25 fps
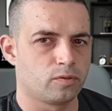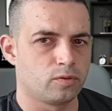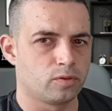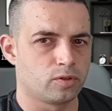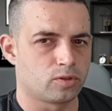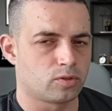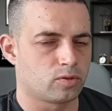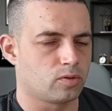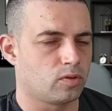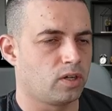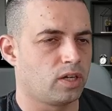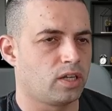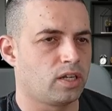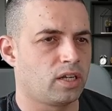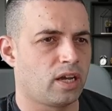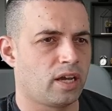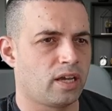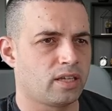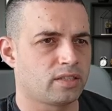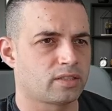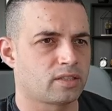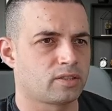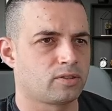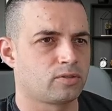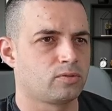So, and I
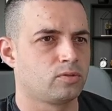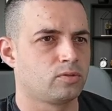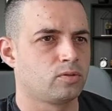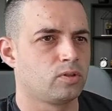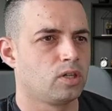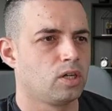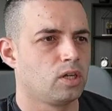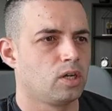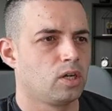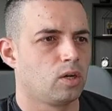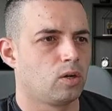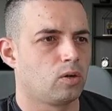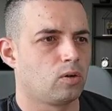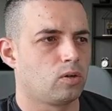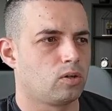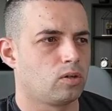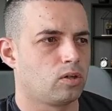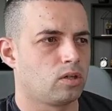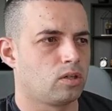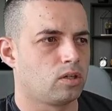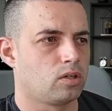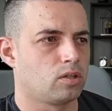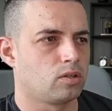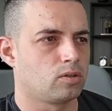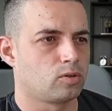ask to
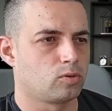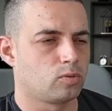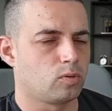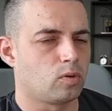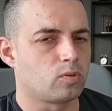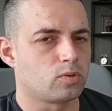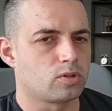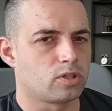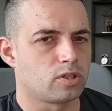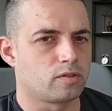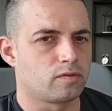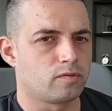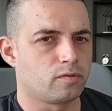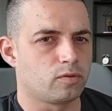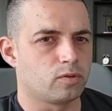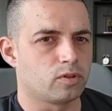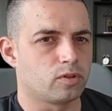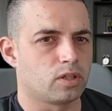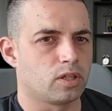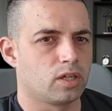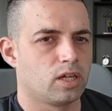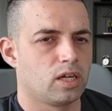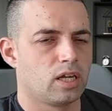order food.